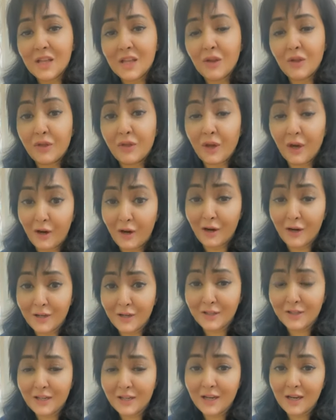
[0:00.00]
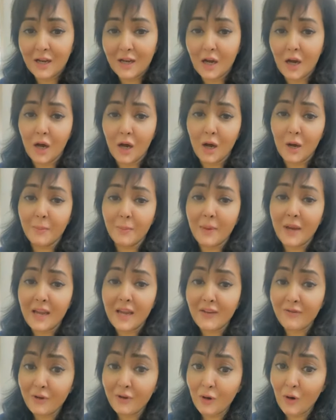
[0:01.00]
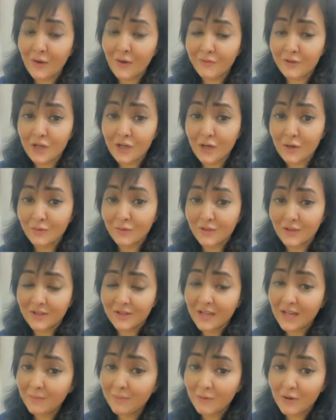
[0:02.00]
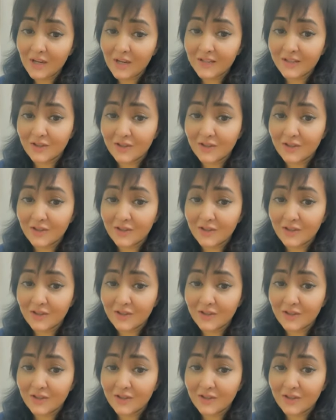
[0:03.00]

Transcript: Third, if you have to use the same razor,